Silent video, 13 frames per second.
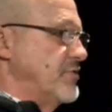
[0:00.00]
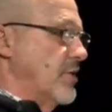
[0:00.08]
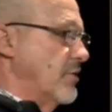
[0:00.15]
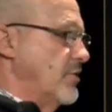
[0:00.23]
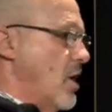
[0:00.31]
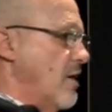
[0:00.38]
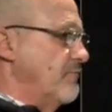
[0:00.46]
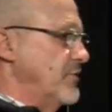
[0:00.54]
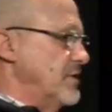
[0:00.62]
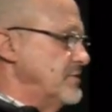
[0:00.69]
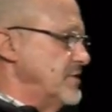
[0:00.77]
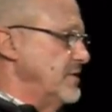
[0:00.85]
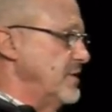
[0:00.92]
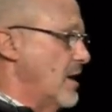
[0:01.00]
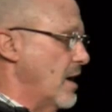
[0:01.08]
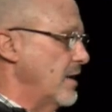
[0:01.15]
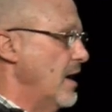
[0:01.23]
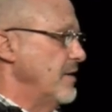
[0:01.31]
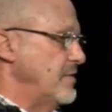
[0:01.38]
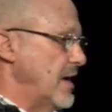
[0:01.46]
and our confidence in
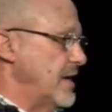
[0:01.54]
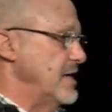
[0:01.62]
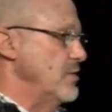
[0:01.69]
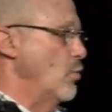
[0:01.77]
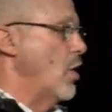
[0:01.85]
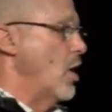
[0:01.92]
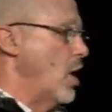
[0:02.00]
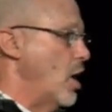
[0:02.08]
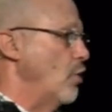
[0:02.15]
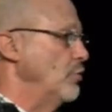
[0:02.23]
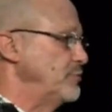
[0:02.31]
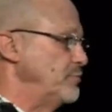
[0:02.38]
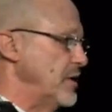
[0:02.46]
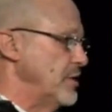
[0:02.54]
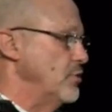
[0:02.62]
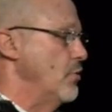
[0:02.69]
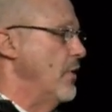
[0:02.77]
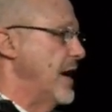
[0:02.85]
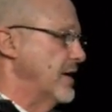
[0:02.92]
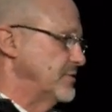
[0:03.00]
God, that He will always be
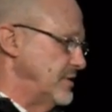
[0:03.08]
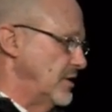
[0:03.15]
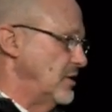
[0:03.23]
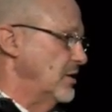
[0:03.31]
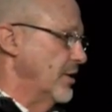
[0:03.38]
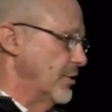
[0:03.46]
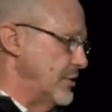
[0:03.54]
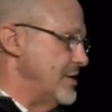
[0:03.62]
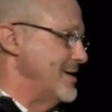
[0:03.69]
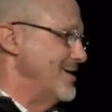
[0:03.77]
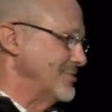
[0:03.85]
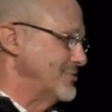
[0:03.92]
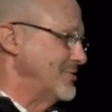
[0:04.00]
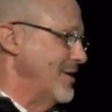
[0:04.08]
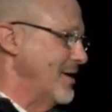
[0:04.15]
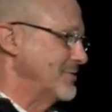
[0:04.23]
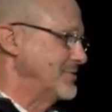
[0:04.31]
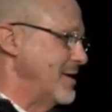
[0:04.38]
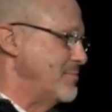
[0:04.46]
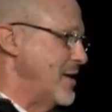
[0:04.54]
who He has declared He is to
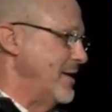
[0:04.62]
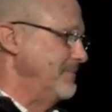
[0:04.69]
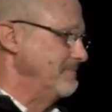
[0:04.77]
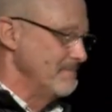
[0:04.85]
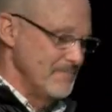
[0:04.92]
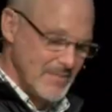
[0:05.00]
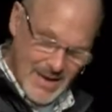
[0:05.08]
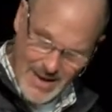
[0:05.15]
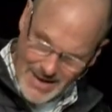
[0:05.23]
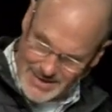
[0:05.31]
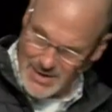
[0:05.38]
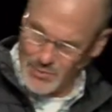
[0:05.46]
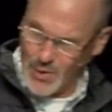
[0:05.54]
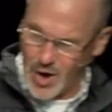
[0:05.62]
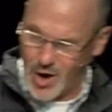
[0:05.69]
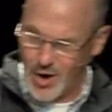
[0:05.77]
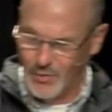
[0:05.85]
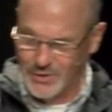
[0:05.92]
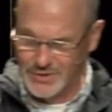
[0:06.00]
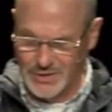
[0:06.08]
us. Amen? And He will
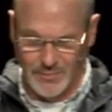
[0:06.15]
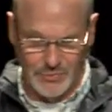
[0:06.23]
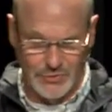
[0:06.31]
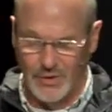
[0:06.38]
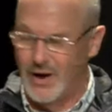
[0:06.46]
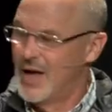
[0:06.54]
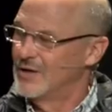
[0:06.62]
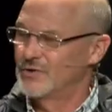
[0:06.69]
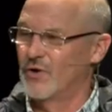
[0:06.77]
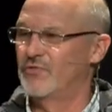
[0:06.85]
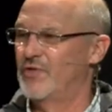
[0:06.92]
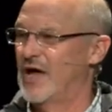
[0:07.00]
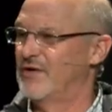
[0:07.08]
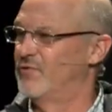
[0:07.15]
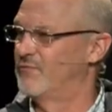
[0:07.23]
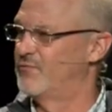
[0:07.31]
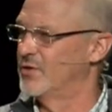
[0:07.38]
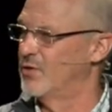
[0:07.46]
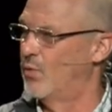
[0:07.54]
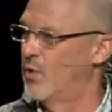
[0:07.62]
always come through. So thankful
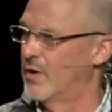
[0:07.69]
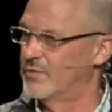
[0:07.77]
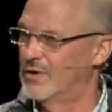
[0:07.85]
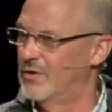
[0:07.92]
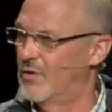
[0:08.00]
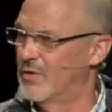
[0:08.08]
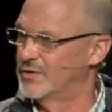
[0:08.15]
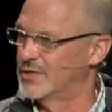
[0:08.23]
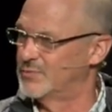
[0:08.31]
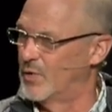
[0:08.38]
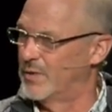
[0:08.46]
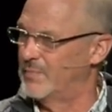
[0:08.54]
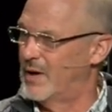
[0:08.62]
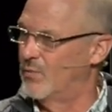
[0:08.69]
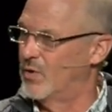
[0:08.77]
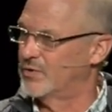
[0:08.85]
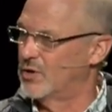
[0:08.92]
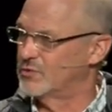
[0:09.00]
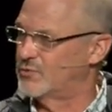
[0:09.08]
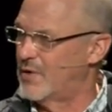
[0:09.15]
for the word of the Lord this morning. Man, weren't
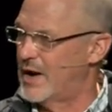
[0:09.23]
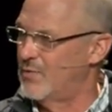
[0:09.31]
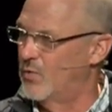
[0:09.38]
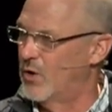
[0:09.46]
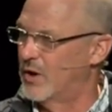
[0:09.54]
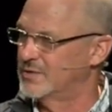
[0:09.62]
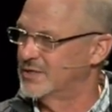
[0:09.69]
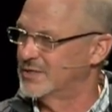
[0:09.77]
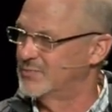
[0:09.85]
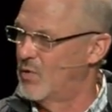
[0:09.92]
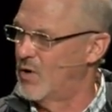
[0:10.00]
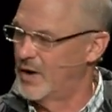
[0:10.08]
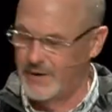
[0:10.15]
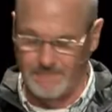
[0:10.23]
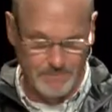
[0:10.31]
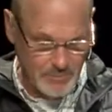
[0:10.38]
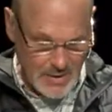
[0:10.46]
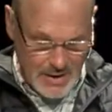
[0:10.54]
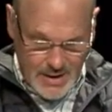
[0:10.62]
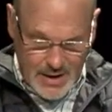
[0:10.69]
those great words this morning? Amen.
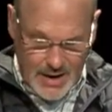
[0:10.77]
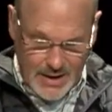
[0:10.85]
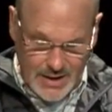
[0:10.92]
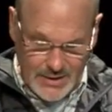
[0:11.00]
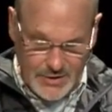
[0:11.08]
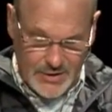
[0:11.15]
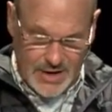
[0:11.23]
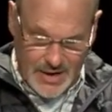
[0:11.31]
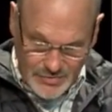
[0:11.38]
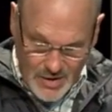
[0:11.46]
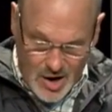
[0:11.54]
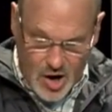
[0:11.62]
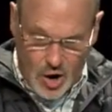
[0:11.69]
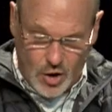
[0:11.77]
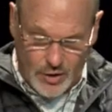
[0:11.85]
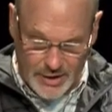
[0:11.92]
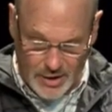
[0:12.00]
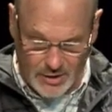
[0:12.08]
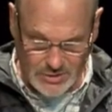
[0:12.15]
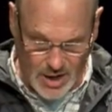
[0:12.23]
Hallelujah. Isn't the Holy
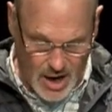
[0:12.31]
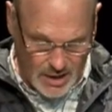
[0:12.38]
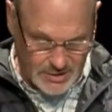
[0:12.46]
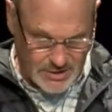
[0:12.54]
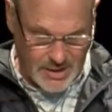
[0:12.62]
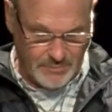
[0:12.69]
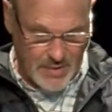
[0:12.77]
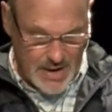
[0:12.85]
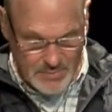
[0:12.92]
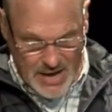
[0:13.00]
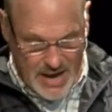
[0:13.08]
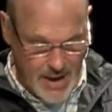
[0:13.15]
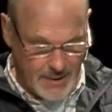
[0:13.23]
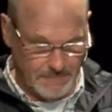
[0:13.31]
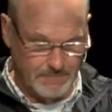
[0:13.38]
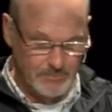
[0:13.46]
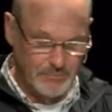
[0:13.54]
Ghost awesome? Amen. Amen.